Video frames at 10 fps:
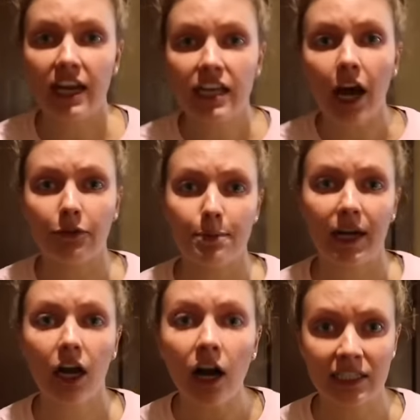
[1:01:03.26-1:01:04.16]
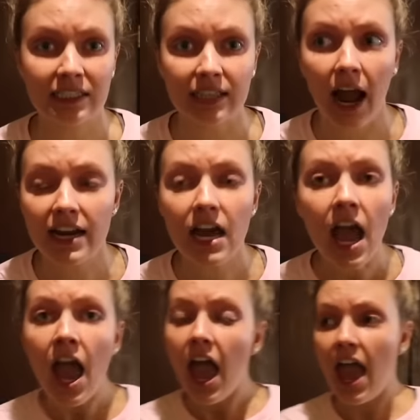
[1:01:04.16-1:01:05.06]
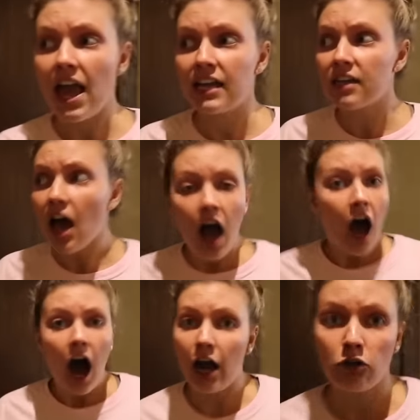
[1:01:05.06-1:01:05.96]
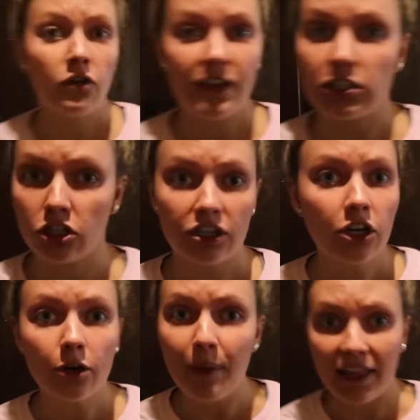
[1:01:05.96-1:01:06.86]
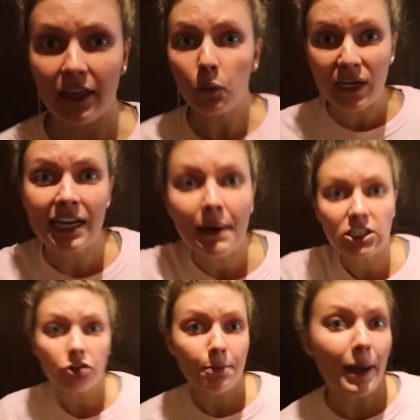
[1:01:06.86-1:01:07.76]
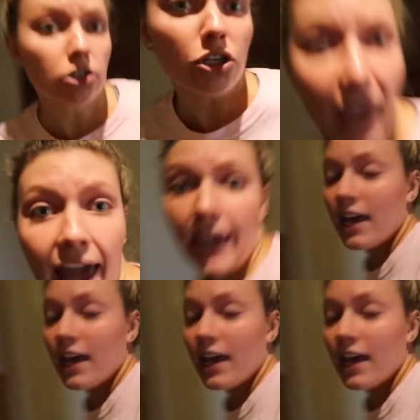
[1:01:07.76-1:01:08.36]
said he got Rebecca on his side and I don't know if that's a good thing or a bad thing. We need to make sure Rebecca's okay.